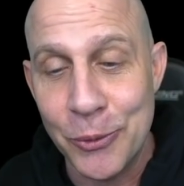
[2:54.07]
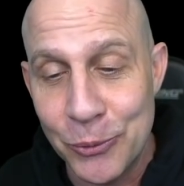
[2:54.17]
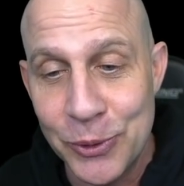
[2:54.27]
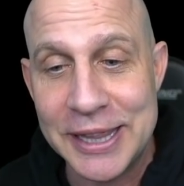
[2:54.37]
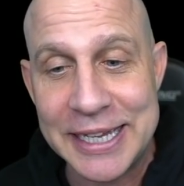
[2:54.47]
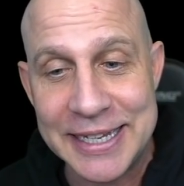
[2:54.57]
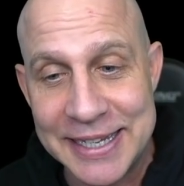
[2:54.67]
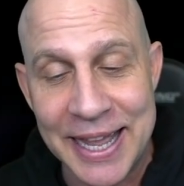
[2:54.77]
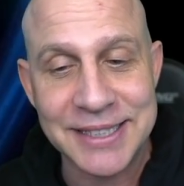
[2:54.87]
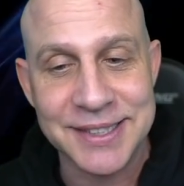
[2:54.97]
really
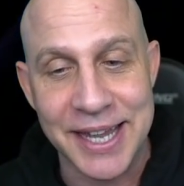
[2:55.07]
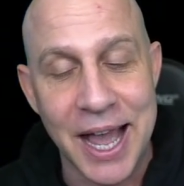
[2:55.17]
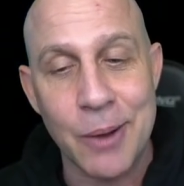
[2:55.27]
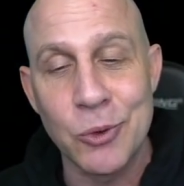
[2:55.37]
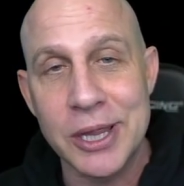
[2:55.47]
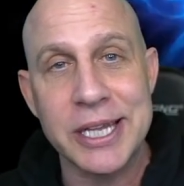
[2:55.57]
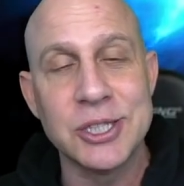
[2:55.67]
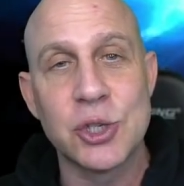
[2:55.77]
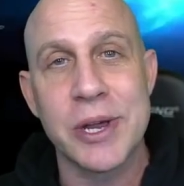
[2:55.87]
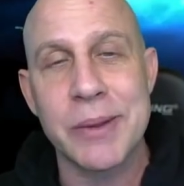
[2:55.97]
nicely. I'm really
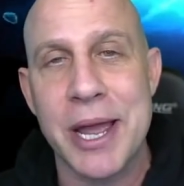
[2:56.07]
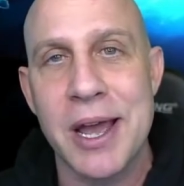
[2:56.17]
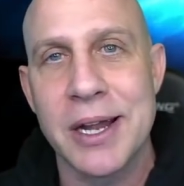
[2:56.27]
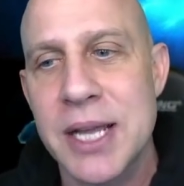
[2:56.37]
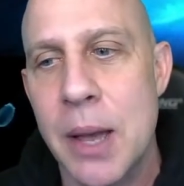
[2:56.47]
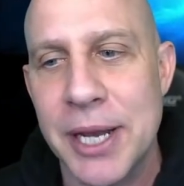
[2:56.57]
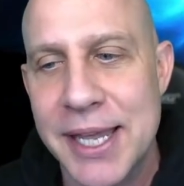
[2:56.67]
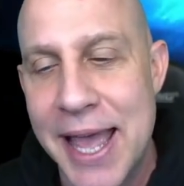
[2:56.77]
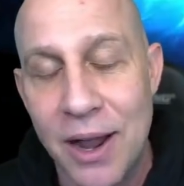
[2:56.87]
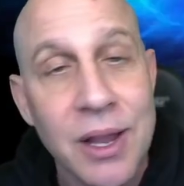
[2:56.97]
enjoying my uncommon
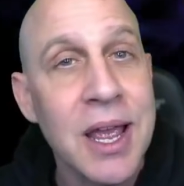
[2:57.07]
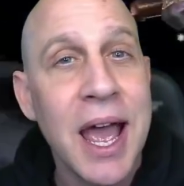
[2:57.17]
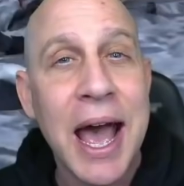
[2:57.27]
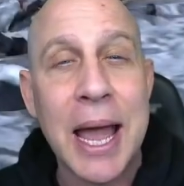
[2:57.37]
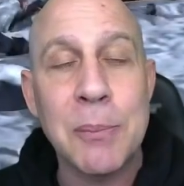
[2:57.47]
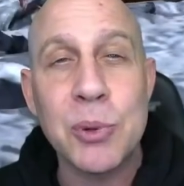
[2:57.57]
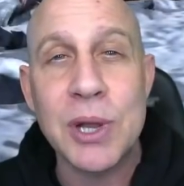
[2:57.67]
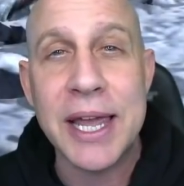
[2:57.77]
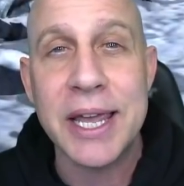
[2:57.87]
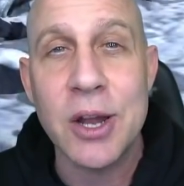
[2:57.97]
account. I
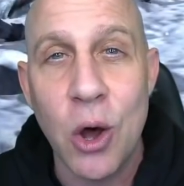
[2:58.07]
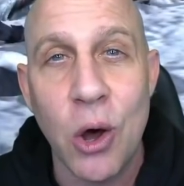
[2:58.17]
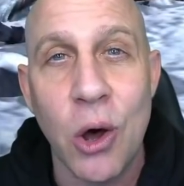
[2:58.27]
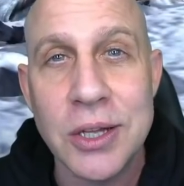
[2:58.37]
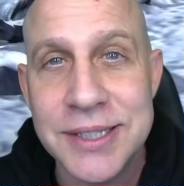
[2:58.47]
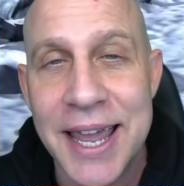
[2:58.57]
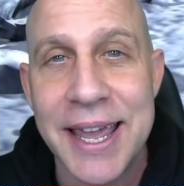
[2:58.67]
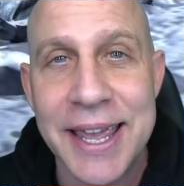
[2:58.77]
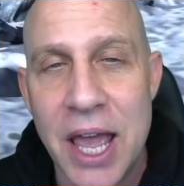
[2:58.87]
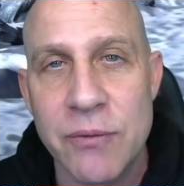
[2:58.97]
play it all
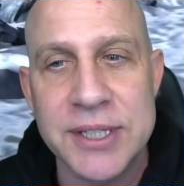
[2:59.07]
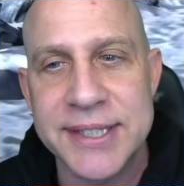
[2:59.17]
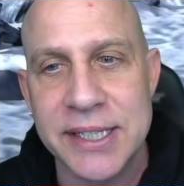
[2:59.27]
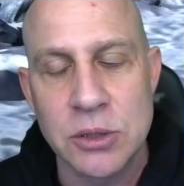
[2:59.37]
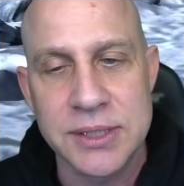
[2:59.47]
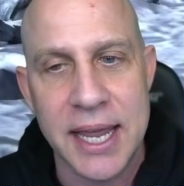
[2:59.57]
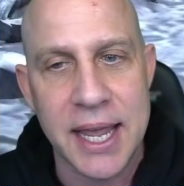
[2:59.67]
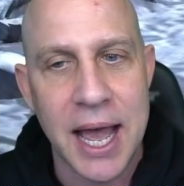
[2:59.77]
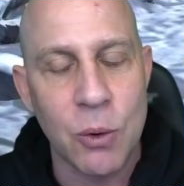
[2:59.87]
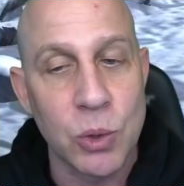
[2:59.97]
day, every single day.
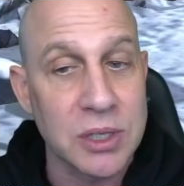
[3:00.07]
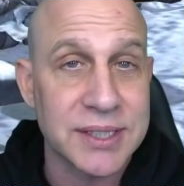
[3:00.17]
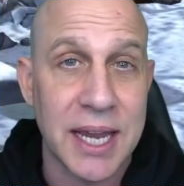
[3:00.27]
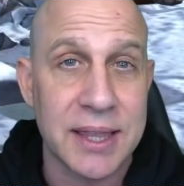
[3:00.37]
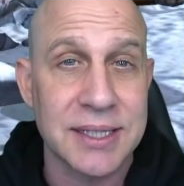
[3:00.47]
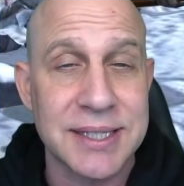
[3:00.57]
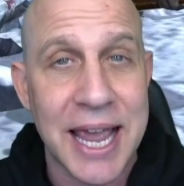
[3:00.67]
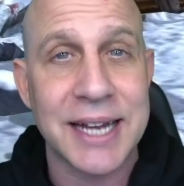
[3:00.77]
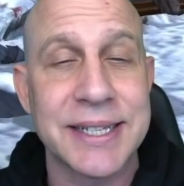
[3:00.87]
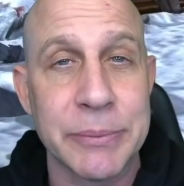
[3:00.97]
I will say that
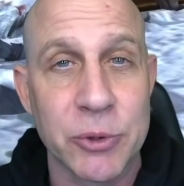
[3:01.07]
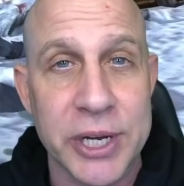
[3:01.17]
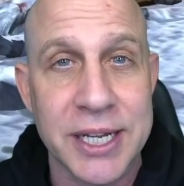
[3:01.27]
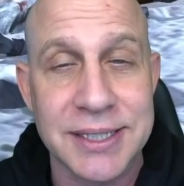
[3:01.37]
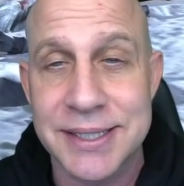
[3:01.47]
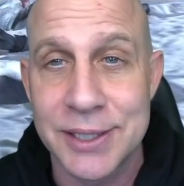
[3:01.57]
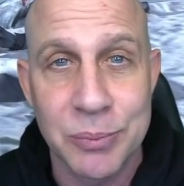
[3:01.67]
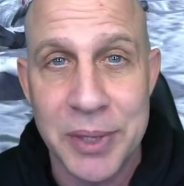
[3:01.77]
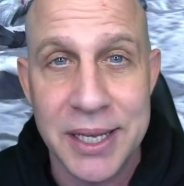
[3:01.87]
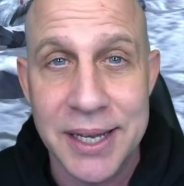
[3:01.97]
Tag Team Arena has still
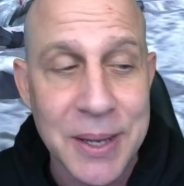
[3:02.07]
been